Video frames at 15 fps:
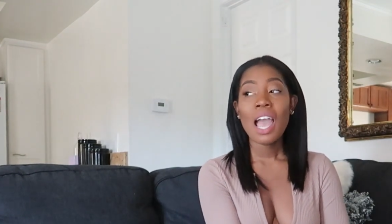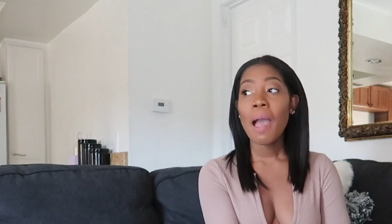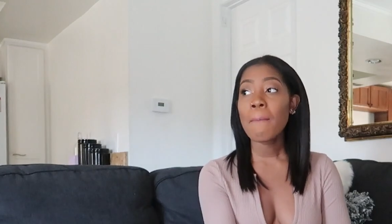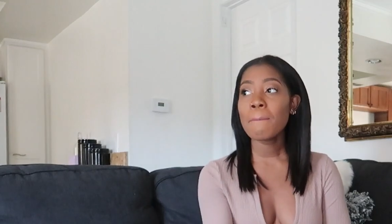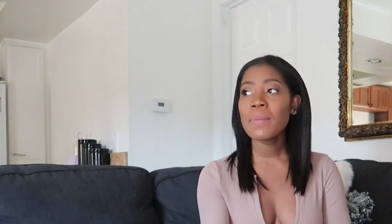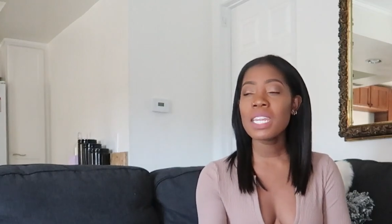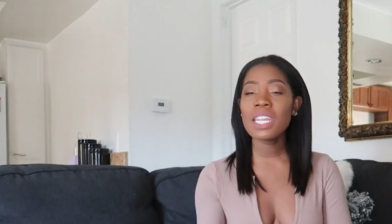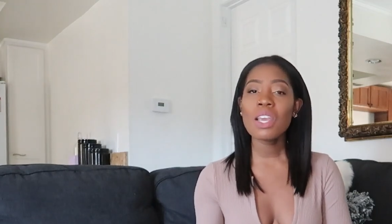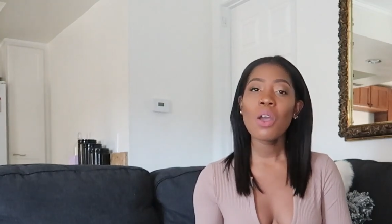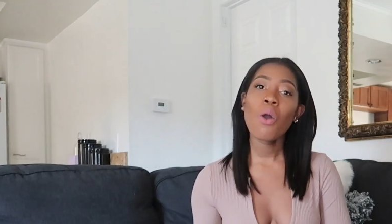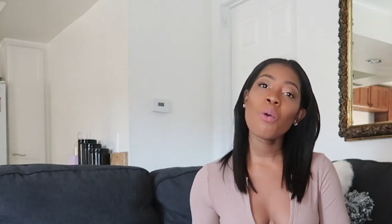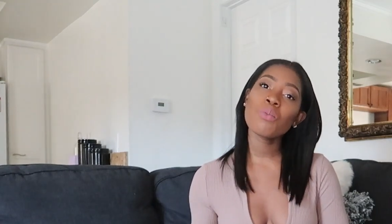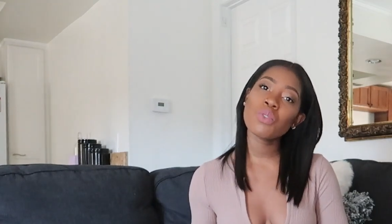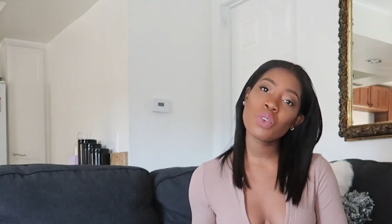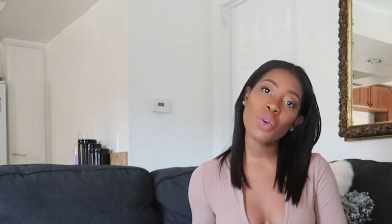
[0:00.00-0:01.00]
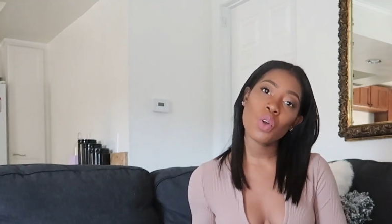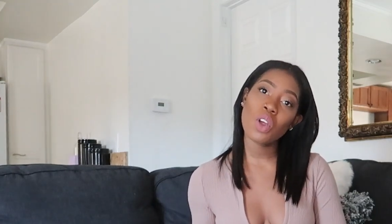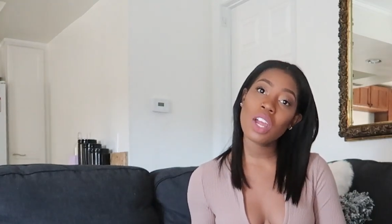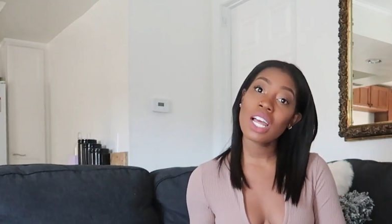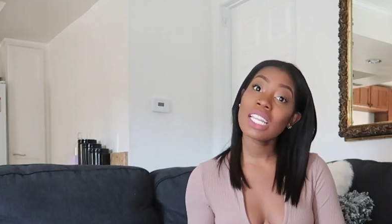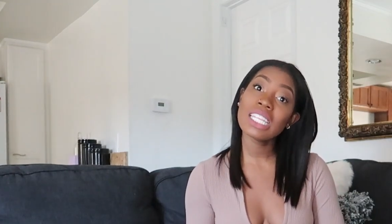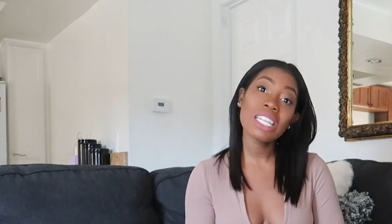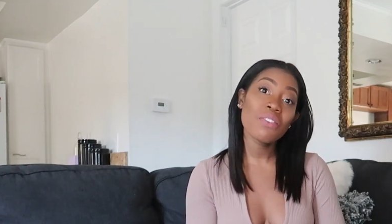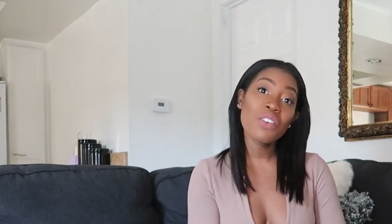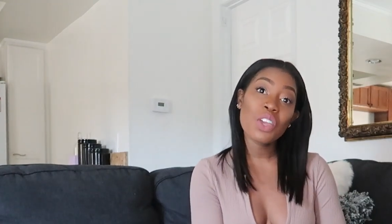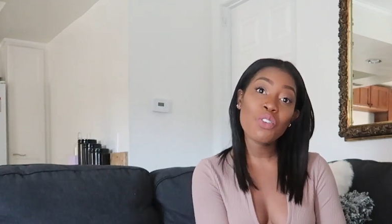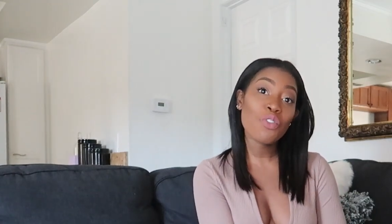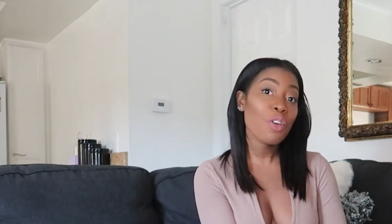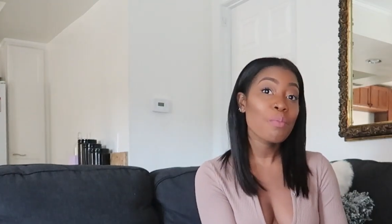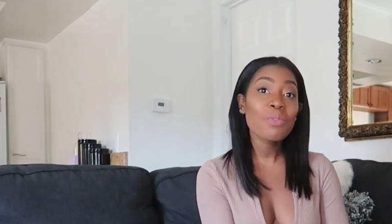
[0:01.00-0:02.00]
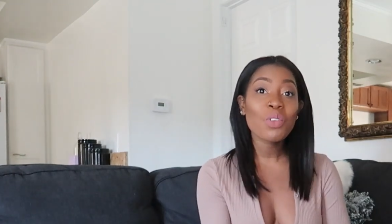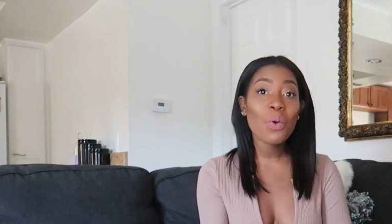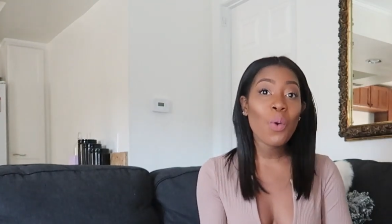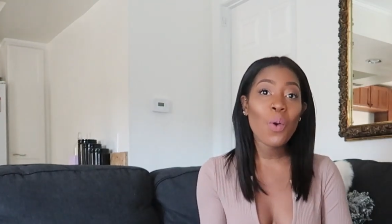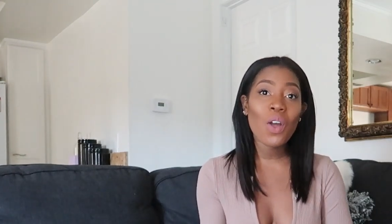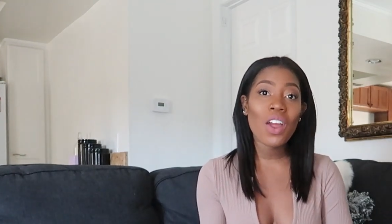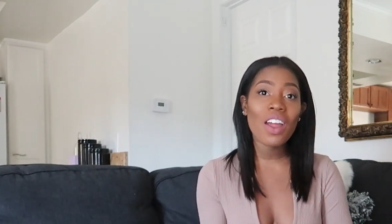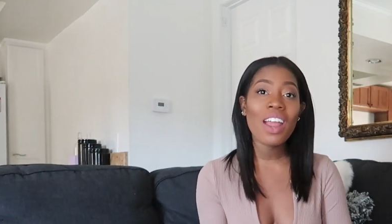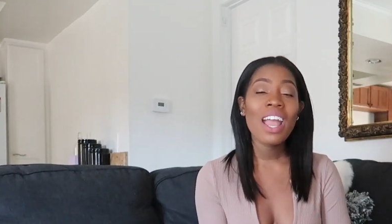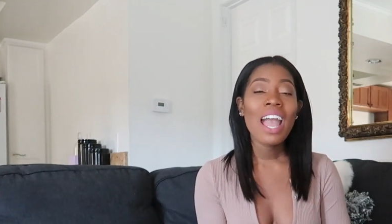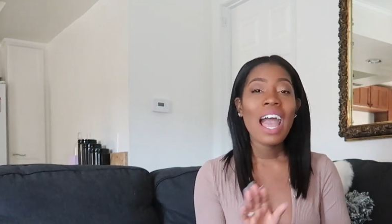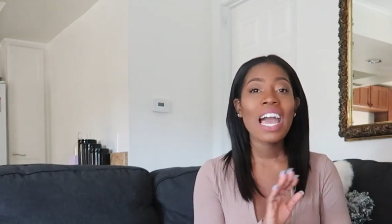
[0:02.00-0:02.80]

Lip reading: a mini home tour, a living room tour.